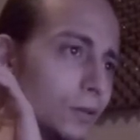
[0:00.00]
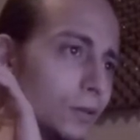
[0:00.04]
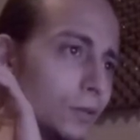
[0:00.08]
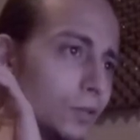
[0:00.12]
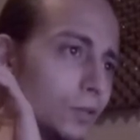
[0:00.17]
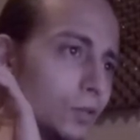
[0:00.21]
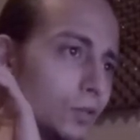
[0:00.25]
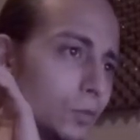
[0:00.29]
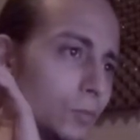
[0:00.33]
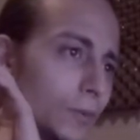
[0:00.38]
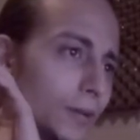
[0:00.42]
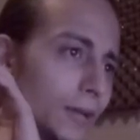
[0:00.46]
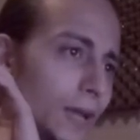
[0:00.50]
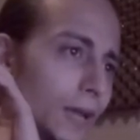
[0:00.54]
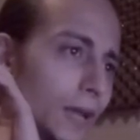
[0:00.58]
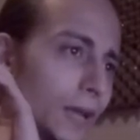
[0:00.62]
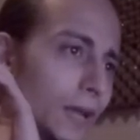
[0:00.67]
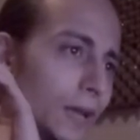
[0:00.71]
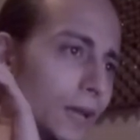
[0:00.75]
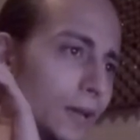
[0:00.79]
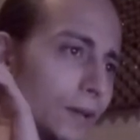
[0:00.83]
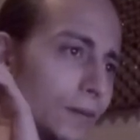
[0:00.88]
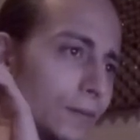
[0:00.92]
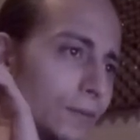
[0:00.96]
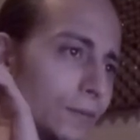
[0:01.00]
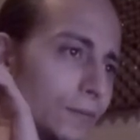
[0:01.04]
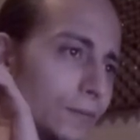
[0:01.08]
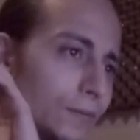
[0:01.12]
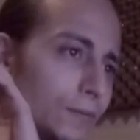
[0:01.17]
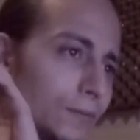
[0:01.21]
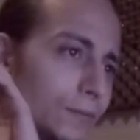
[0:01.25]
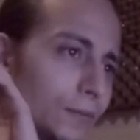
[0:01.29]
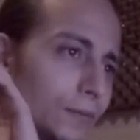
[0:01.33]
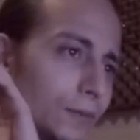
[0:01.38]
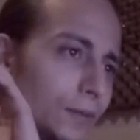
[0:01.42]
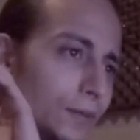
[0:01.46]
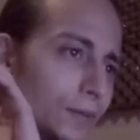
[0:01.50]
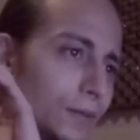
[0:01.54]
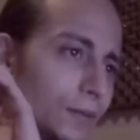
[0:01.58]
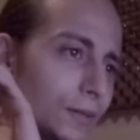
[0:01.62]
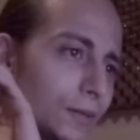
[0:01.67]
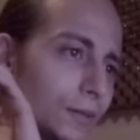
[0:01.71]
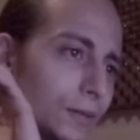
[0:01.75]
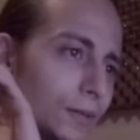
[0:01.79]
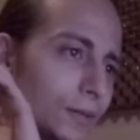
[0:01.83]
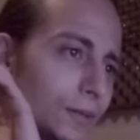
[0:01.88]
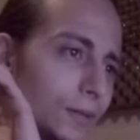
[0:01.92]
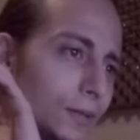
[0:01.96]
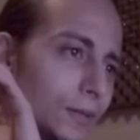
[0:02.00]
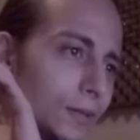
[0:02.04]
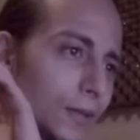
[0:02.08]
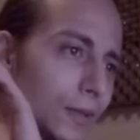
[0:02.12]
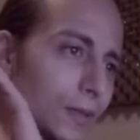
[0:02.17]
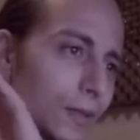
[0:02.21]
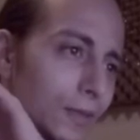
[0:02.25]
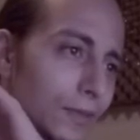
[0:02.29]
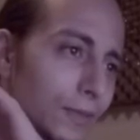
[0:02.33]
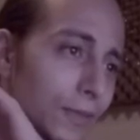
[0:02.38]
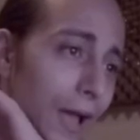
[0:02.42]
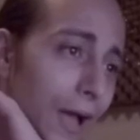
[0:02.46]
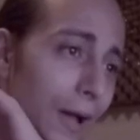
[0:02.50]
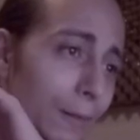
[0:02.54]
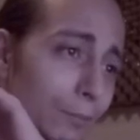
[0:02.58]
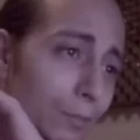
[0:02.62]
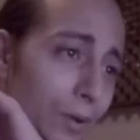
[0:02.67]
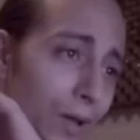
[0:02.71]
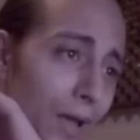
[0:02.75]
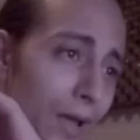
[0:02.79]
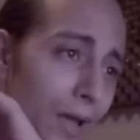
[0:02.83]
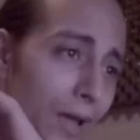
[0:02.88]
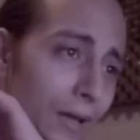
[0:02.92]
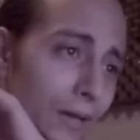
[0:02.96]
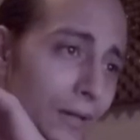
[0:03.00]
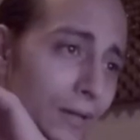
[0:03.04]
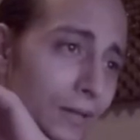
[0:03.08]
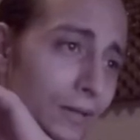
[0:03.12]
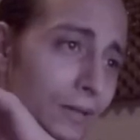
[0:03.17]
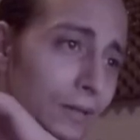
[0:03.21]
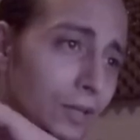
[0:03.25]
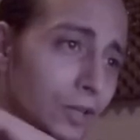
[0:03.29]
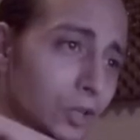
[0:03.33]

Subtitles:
So we have Not Bad.